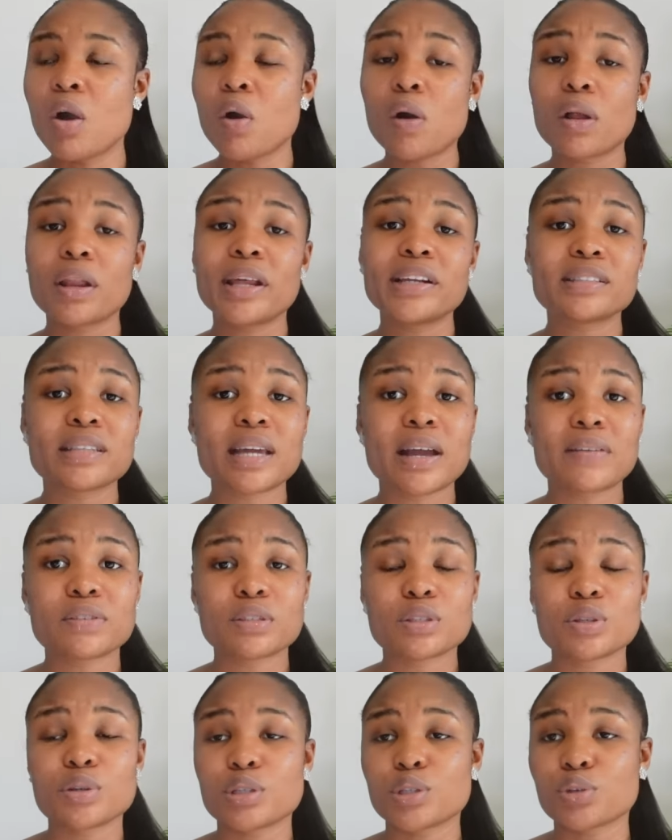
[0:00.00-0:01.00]
All I just have
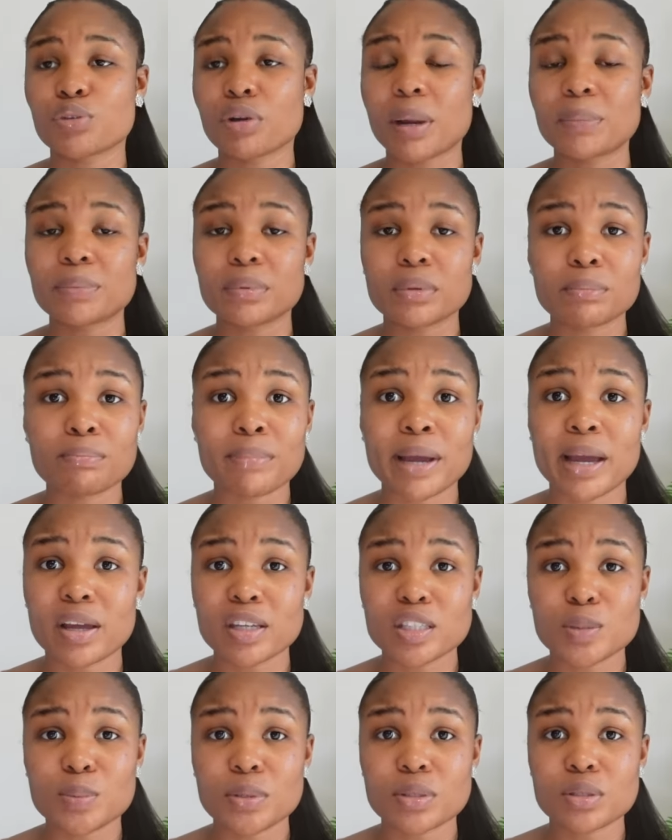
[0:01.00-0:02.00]
to do is grab my
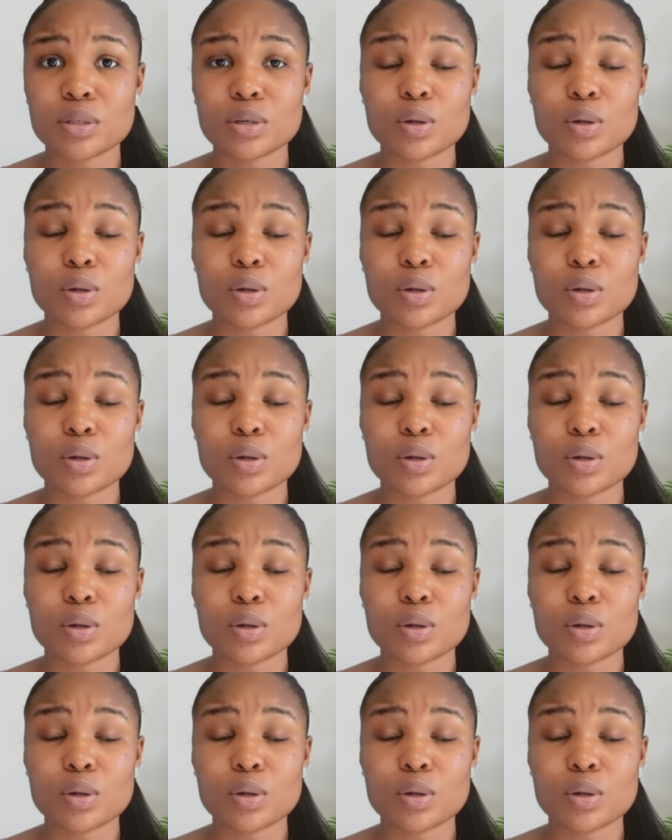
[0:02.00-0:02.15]
husband's